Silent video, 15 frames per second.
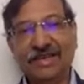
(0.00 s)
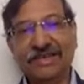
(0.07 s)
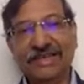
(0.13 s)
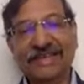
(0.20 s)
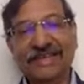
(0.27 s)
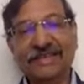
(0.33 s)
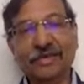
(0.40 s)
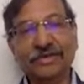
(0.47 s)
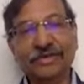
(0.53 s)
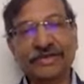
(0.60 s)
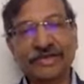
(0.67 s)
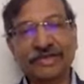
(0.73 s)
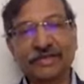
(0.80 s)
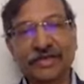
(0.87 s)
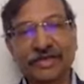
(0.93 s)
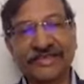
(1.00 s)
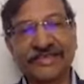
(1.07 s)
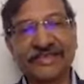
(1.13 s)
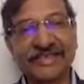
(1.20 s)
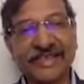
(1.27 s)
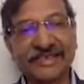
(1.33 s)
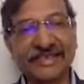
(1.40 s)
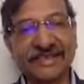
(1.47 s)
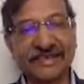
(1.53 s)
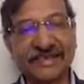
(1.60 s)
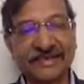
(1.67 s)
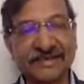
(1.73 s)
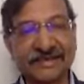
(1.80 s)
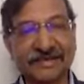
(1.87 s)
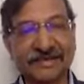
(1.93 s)
Now the next question is, what is design
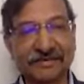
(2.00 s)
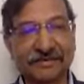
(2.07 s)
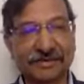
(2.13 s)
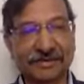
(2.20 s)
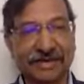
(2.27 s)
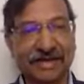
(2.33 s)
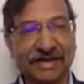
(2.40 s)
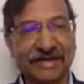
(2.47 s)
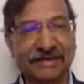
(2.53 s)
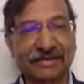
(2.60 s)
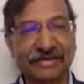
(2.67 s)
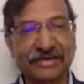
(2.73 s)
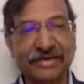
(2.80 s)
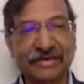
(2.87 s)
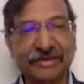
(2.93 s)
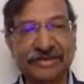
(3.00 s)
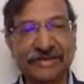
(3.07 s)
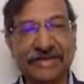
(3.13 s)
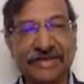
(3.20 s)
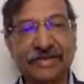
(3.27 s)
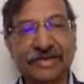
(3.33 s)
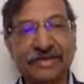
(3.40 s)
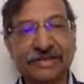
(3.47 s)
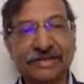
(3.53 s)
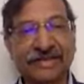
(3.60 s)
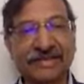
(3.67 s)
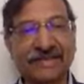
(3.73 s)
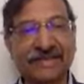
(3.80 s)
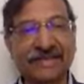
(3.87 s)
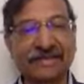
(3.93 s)
thinking? As Shriram tried to
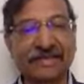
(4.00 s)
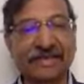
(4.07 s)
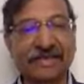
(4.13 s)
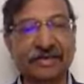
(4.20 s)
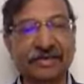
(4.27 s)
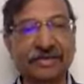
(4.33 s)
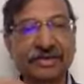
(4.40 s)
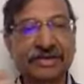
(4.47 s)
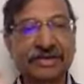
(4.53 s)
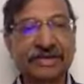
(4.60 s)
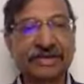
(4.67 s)
explain, it's a way to.